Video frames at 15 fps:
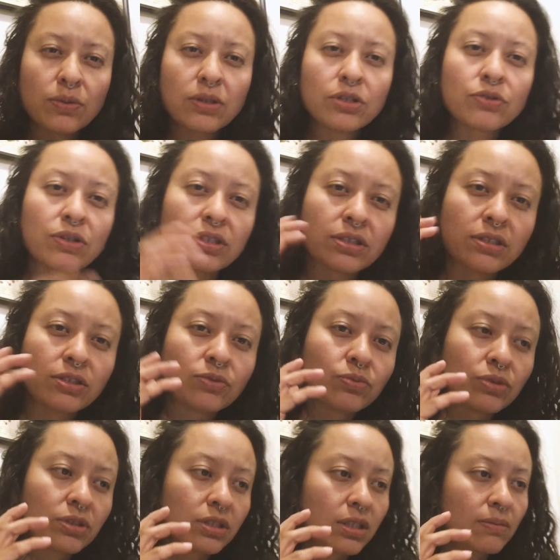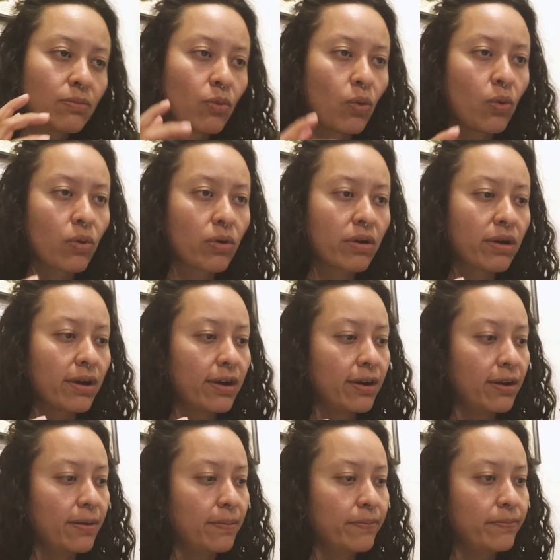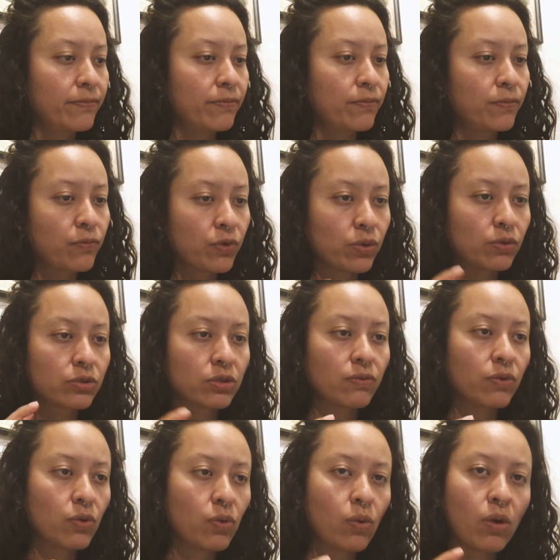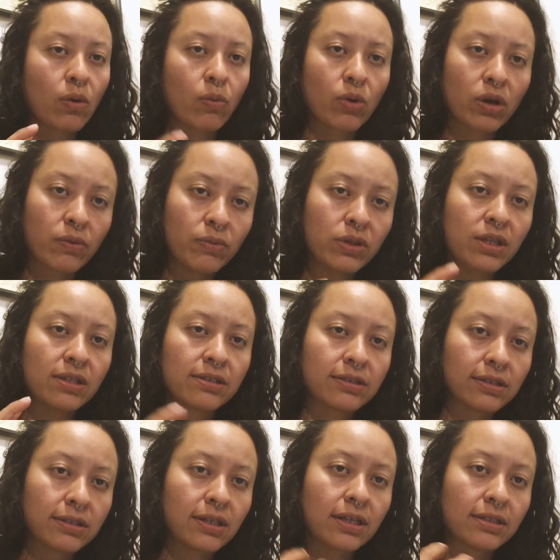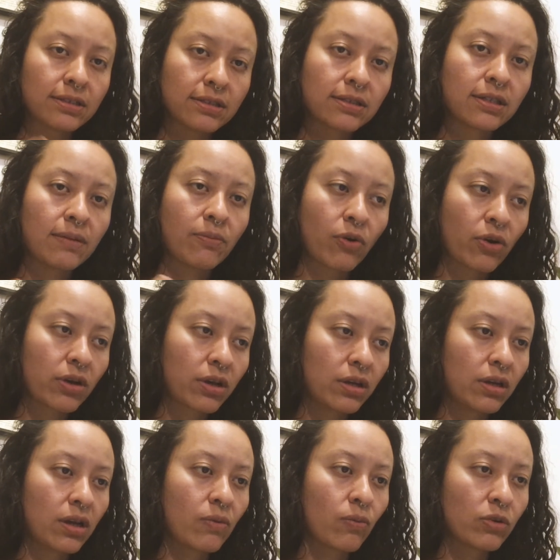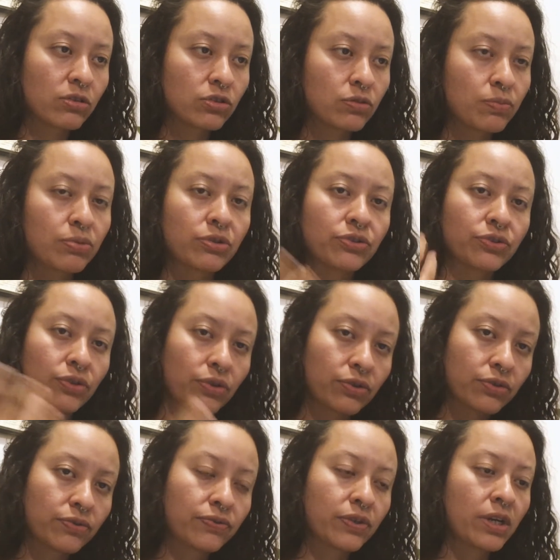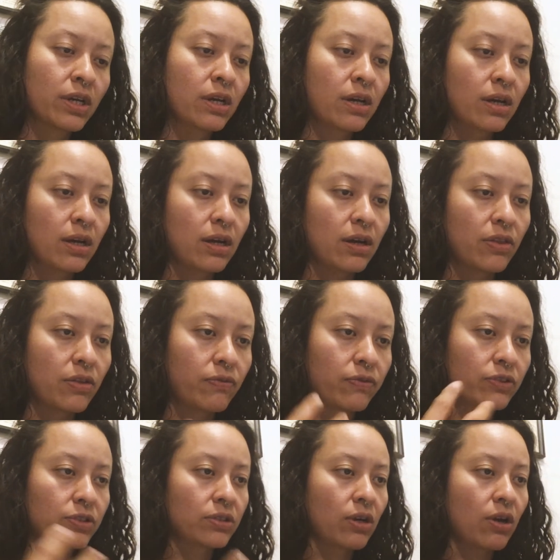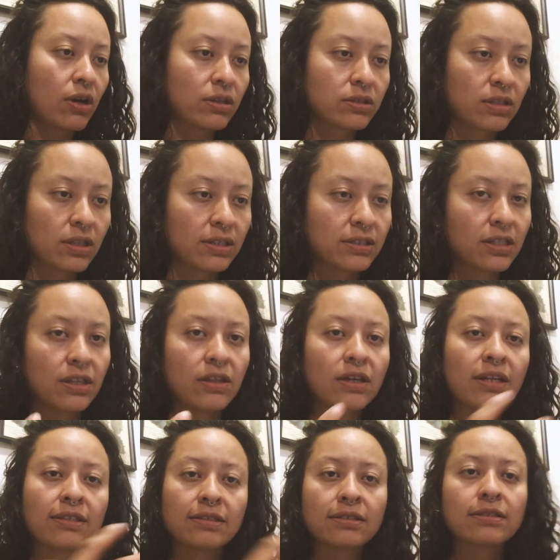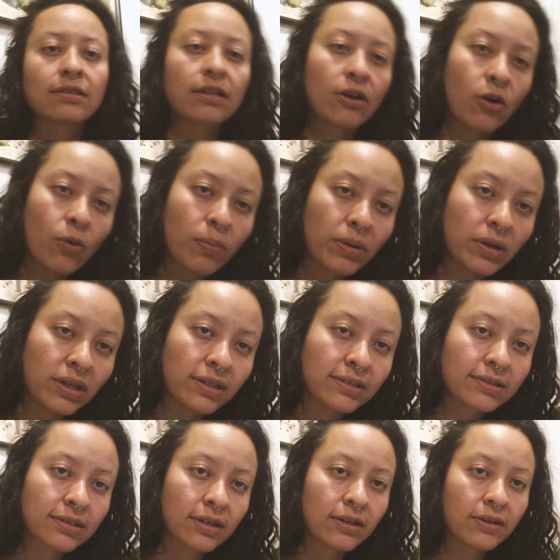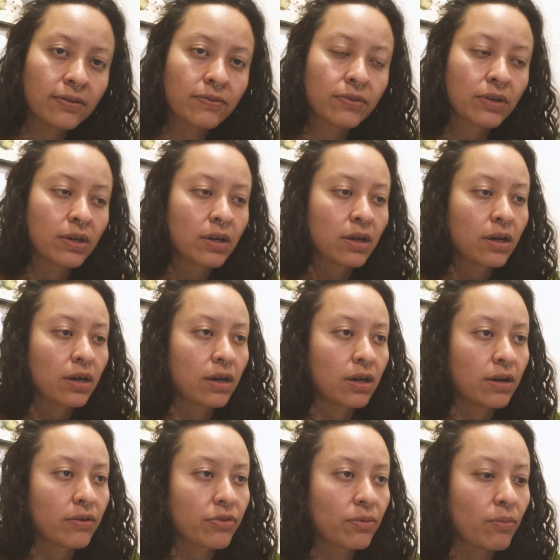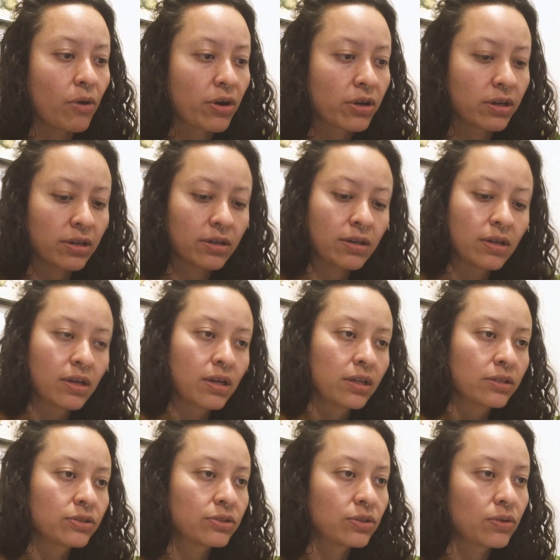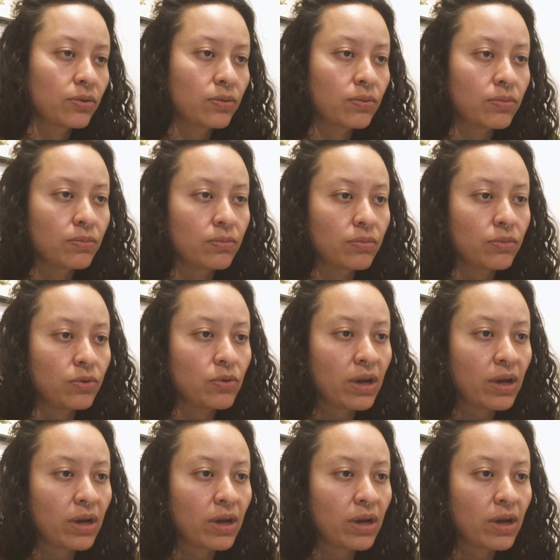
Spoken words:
one addresses really more for those of you who are working with the existing market and want to preserve the facades and, let's say, the existing openings of the market. So you